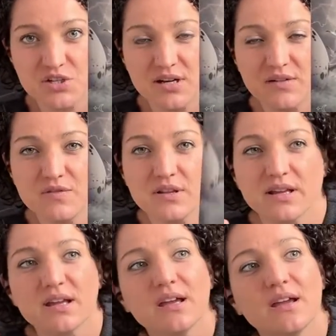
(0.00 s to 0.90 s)
And I feel
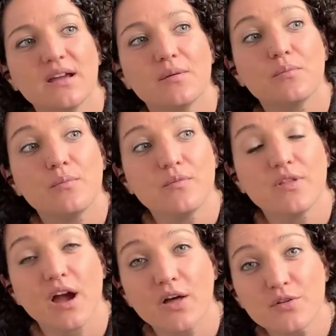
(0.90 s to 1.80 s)
like
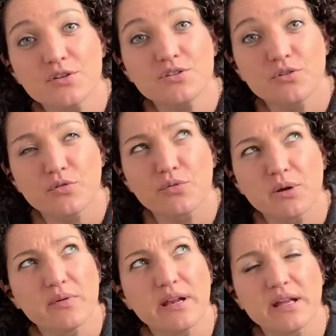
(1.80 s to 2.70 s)
the other 2-3
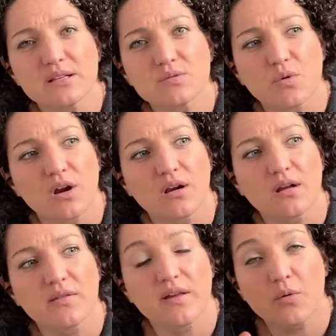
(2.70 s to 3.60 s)
readings where
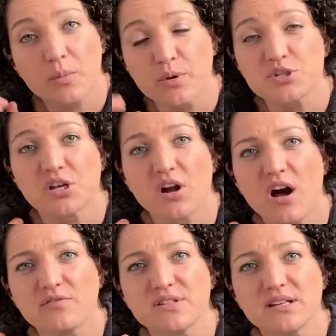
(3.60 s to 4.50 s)
they were pushing
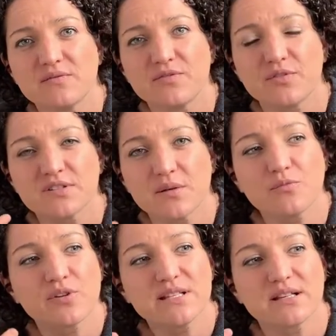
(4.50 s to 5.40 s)
off for
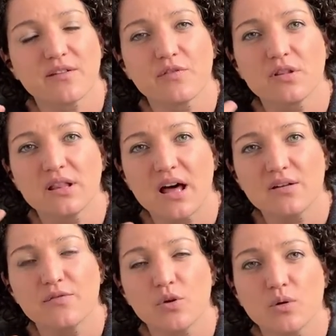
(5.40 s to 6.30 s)
some reason, I feel a lot
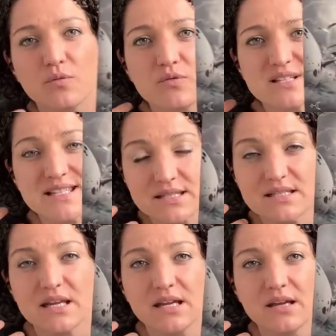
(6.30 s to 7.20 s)
of you are
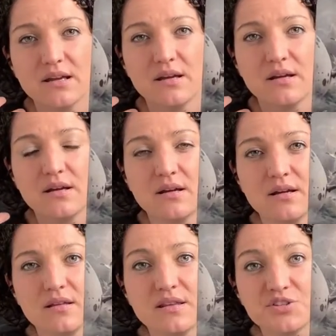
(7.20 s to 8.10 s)
resisting
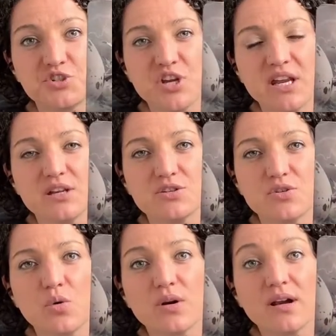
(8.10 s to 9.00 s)
this change,
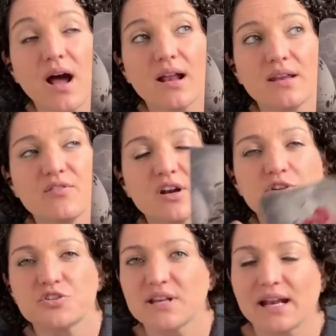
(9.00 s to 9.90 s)
or not even
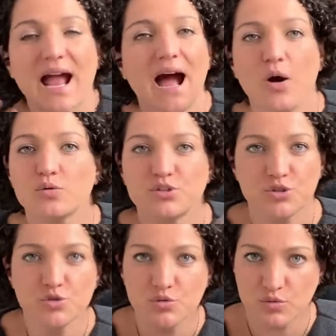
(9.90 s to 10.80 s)
understanding how
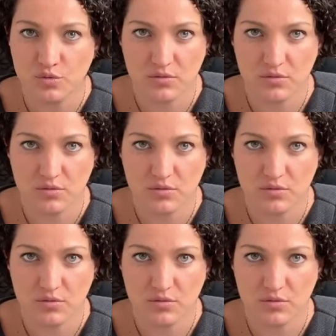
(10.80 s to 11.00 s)
to